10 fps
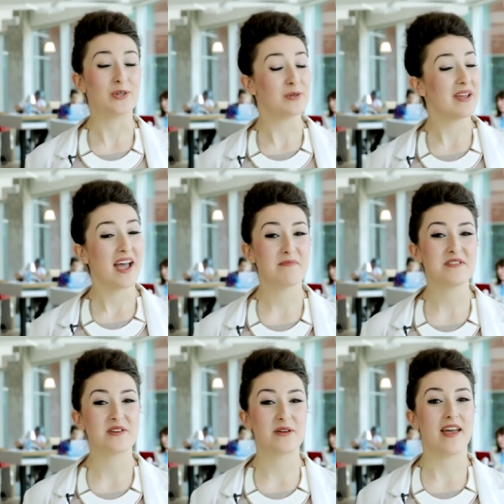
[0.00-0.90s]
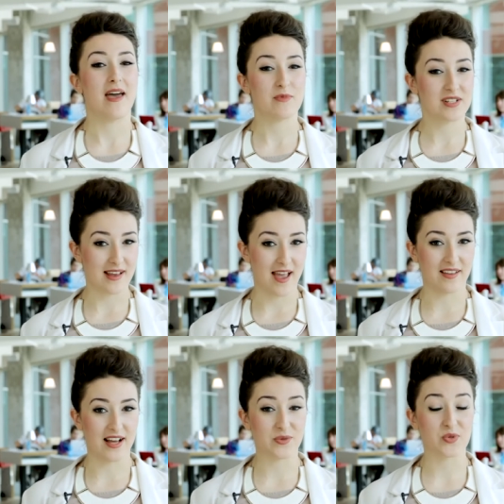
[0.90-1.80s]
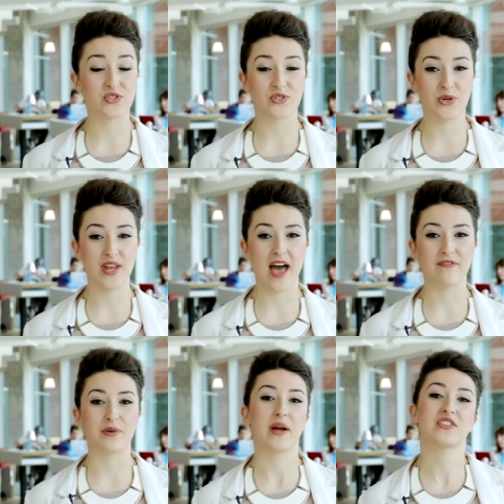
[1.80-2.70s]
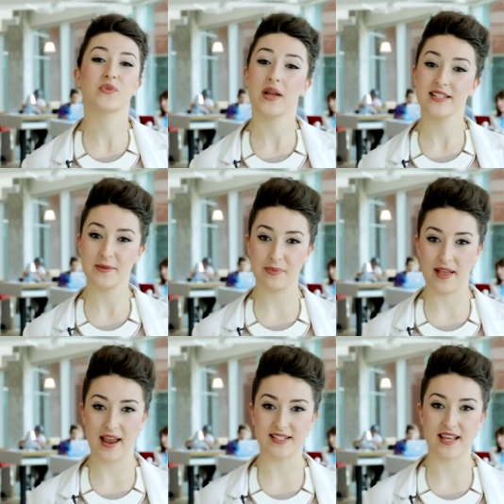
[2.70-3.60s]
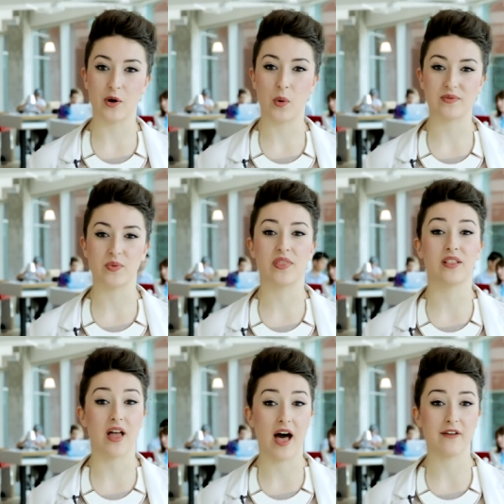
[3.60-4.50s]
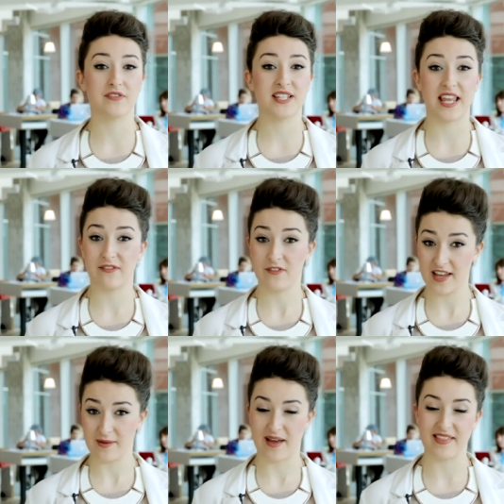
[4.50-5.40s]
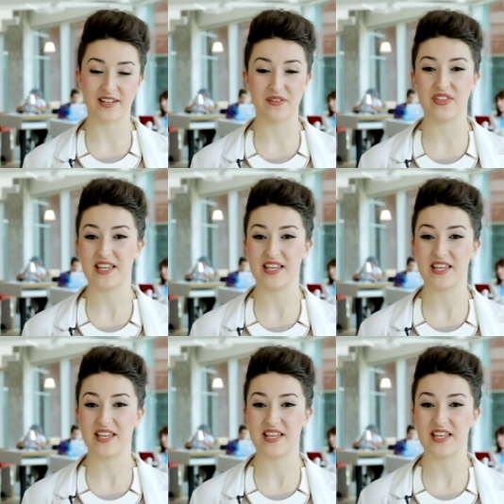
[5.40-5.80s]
you'd be happy to know that Emirates Airlines will soon have around twenty planes equipped with live T V by the end of the